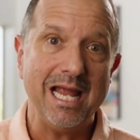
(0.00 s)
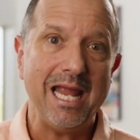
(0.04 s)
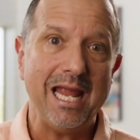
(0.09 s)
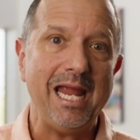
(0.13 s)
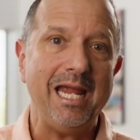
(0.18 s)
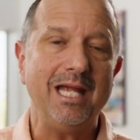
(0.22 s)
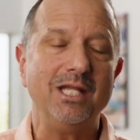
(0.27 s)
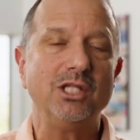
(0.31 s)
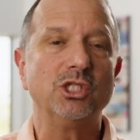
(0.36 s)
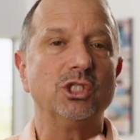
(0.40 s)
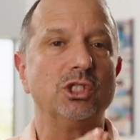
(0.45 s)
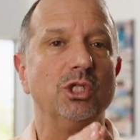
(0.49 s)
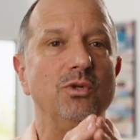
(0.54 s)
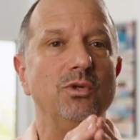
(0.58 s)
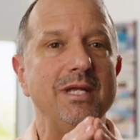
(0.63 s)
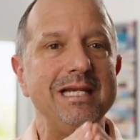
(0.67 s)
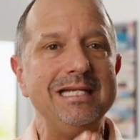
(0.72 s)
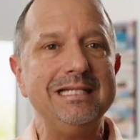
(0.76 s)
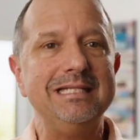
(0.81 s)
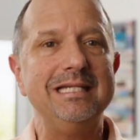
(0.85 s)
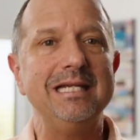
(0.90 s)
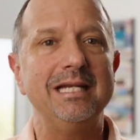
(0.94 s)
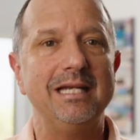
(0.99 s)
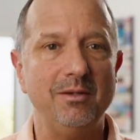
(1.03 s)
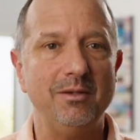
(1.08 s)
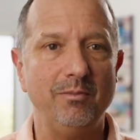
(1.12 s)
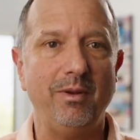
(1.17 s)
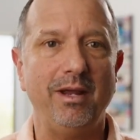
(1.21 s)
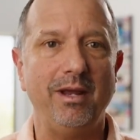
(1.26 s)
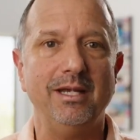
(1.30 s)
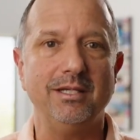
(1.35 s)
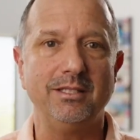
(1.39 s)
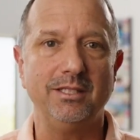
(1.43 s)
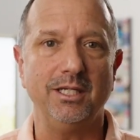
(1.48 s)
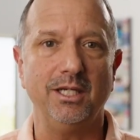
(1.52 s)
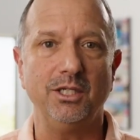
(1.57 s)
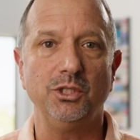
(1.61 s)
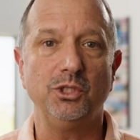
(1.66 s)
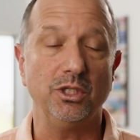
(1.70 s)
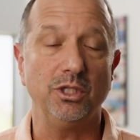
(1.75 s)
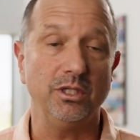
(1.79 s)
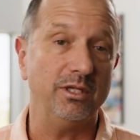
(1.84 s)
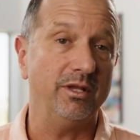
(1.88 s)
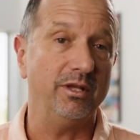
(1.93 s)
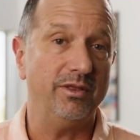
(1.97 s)
And so they didn't pay
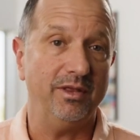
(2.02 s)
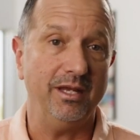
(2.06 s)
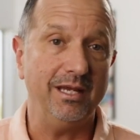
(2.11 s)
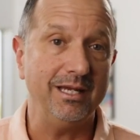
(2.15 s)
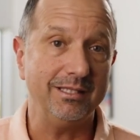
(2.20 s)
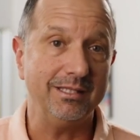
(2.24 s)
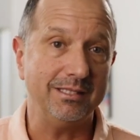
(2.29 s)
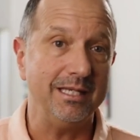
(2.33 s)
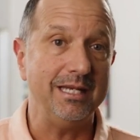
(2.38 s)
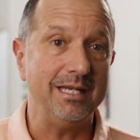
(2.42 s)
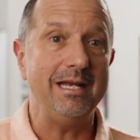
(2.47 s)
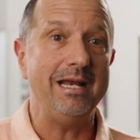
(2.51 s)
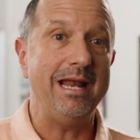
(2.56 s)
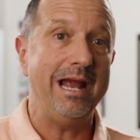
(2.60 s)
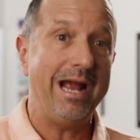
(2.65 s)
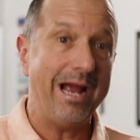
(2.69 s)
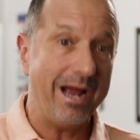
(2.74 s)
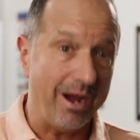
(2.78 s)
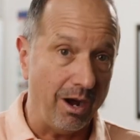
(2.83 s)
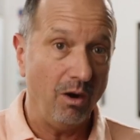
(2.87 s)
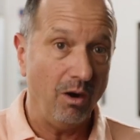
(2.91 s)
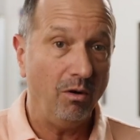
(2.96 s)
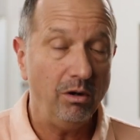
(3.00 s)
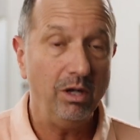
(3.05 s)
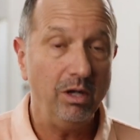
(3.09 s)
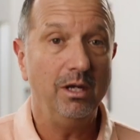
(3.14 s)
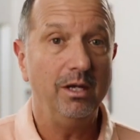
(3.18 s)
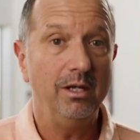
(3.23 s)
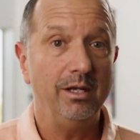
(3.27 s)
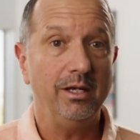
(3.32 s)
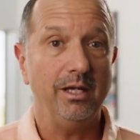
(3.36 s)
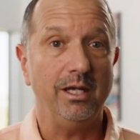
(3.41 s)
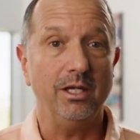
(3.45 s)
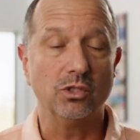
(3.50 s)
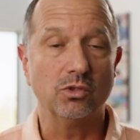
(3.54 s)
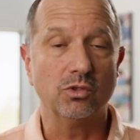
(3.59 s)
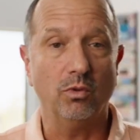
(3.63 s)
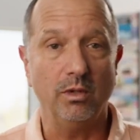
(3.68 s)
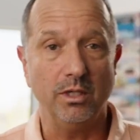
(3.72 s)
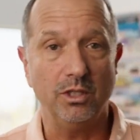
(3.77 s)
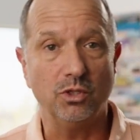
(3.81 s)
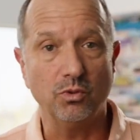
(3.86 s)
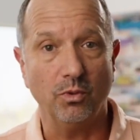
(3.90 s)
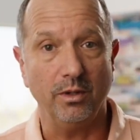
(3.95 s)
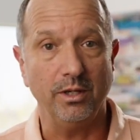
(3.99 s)
attention to things that now in
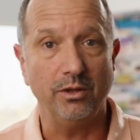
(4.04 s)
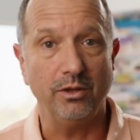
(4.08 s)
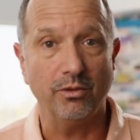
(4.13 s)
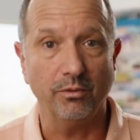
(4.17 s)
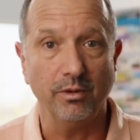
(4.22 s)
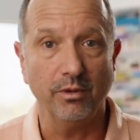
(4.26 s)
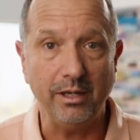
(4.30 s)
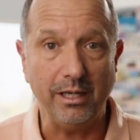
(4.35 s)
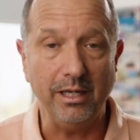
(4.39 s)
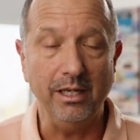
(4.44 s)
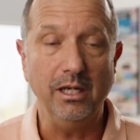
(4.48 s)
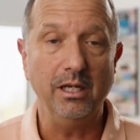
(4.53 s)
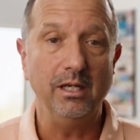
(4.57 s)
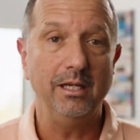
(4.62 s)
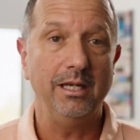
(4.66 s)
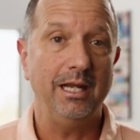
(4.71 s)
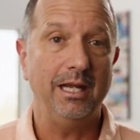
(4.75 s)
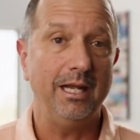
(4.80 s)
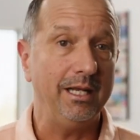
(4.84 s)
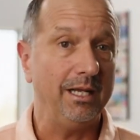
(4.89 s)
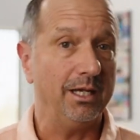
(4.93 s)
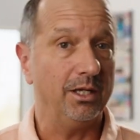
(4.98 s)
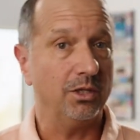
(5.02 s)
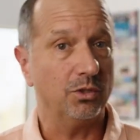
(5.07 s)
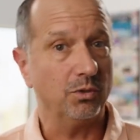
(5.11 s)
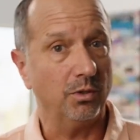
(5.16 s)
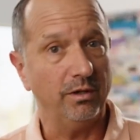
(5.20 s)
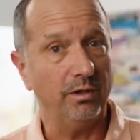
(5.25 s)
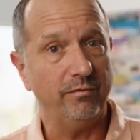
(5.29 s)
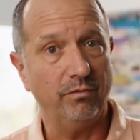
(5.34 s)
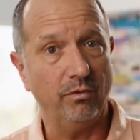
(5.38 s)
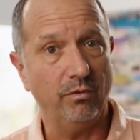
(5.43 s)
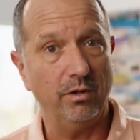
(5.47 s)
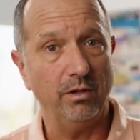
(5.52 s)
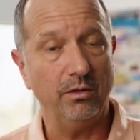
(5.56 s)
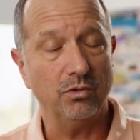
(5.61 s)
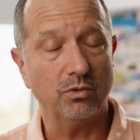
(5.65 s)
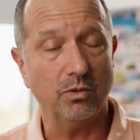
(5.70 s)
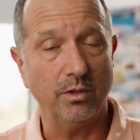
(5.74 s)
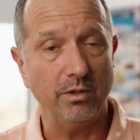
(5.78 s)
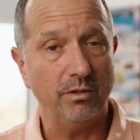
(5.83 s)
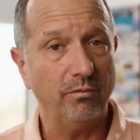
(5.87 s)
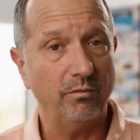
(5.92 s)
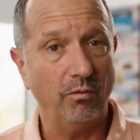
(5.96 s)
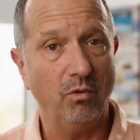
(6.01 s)
2023, heading into
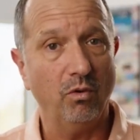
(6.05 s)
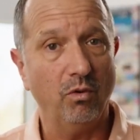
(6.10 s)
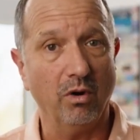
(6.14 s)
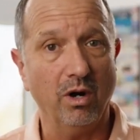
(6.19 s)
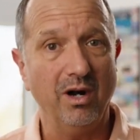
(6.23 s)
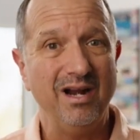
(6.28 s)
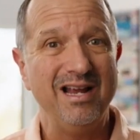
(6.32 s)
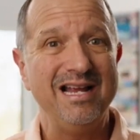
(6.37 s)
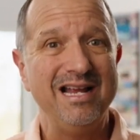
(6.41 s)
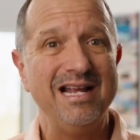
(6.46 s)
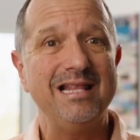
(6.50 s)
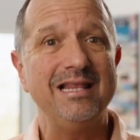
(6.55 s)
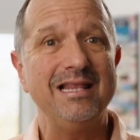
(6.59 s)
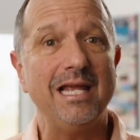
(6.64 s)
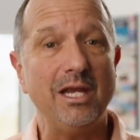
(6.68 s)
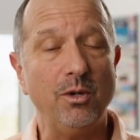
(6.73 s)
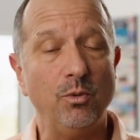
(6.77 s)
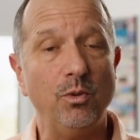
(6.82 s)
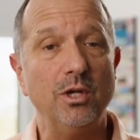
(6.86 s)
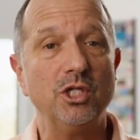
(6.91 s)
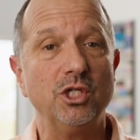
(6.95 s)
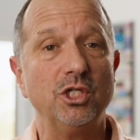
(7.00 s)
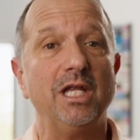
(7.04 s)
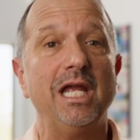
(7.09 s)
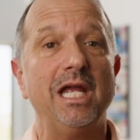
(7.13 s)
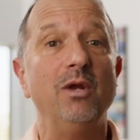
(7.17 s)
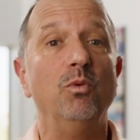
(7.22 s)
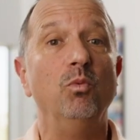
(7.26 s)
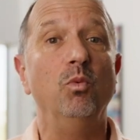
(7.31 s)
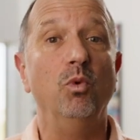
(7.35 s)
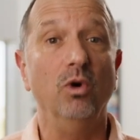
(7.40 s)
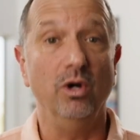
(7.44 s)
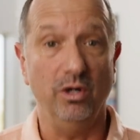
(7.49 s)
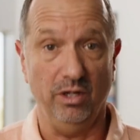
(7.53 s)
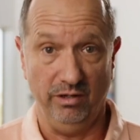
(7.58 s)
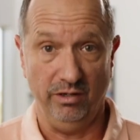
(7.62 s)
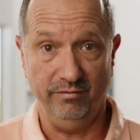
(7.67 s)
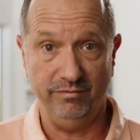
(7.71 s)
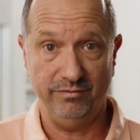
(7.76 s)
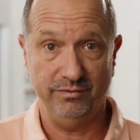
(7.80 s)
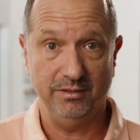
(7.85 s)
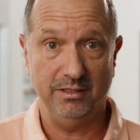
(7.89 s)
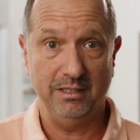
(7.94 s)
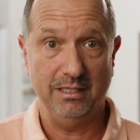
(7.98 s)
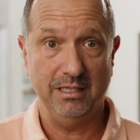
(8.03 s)
2024, they wish they would
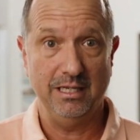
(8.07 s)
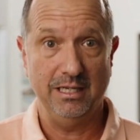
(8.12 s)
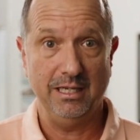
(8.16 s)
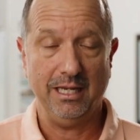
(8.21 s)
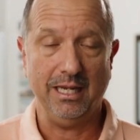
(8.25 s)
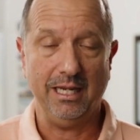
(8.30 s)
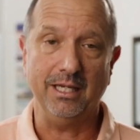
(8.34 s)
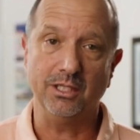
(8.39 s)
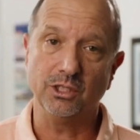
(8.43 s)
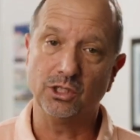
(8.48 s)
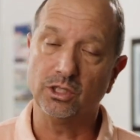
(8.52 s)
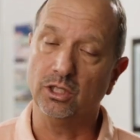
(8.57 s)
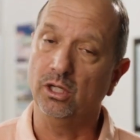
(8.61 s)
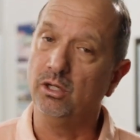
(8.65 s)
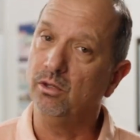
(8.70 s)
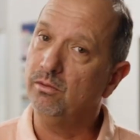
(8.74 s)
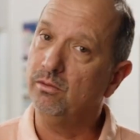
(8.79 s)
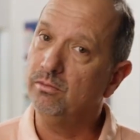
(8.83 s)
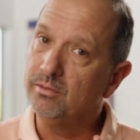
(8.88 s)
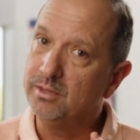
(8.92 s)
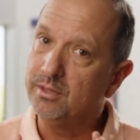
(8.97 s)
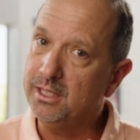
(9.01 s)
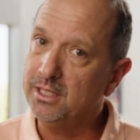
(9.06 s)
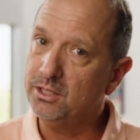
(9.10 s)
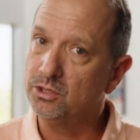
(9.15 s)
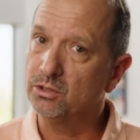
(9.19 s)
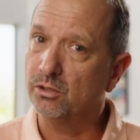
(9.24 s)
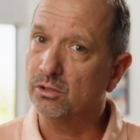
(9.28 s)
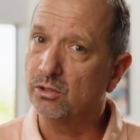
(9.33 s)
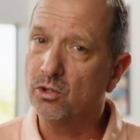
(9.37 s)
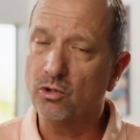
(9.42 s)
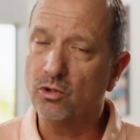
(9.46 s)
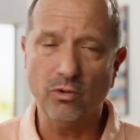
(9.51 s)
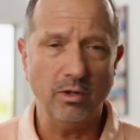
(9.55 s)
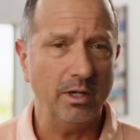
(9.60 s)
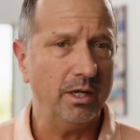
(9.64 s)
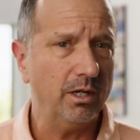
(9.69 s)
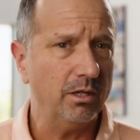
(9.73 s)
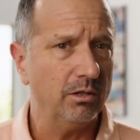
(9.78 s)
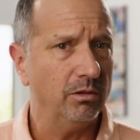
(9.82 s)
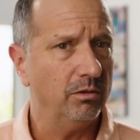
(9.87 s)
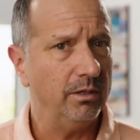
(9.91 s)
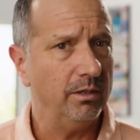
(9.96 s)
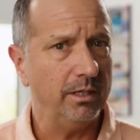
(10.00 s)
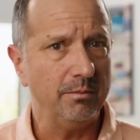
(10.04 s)
have. And so these are
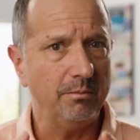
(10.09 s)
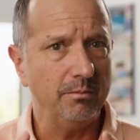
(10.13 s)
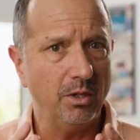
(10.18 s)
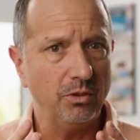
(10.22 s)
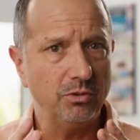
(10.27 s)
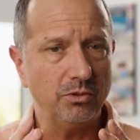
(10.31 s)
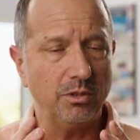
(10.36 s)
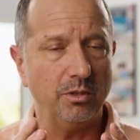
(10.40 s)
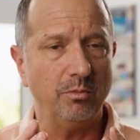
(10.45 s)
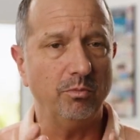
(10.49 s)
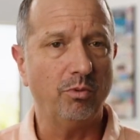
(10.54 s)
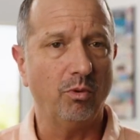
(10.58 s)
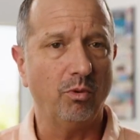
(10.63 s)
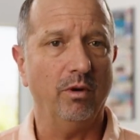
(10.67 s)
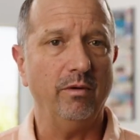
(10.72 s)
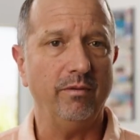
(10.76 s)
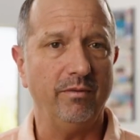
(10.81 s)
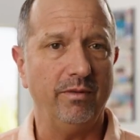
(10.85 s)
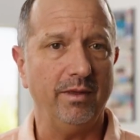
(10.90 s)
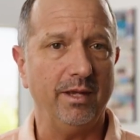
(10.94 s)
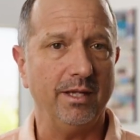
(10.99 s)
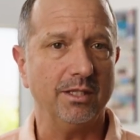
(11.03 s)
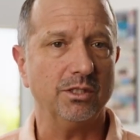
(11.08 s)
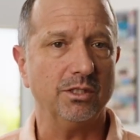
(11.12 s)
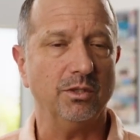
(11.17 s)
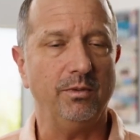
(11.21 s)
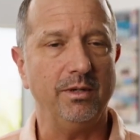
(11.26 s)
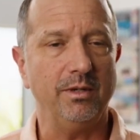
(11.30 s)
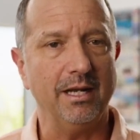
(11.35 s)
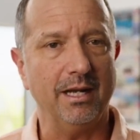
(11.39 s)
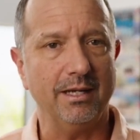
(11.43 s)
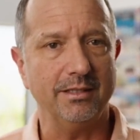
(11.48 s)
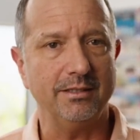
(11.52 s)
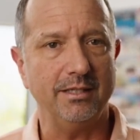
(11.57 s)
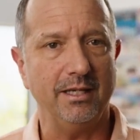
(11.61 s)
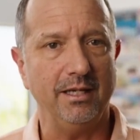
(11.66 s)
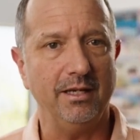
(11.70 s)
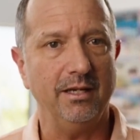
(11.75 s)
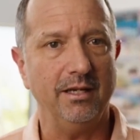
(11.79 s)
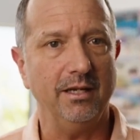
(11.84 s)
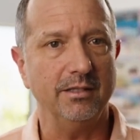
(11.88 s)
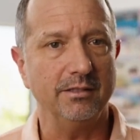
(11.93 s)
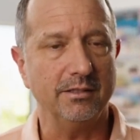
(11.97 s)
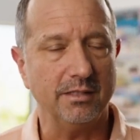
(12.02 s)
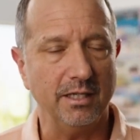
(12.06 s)
critical and most important things that we got to take
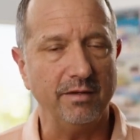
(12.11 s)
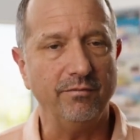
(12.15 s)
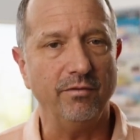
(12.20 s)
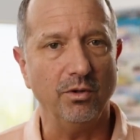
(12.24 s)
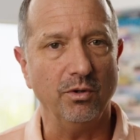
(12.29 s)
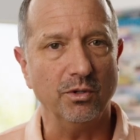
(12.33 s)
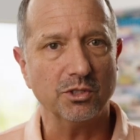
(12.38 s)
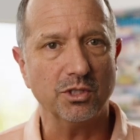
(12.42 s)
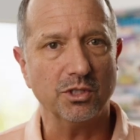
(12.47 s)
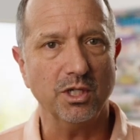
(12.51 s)
and stay focused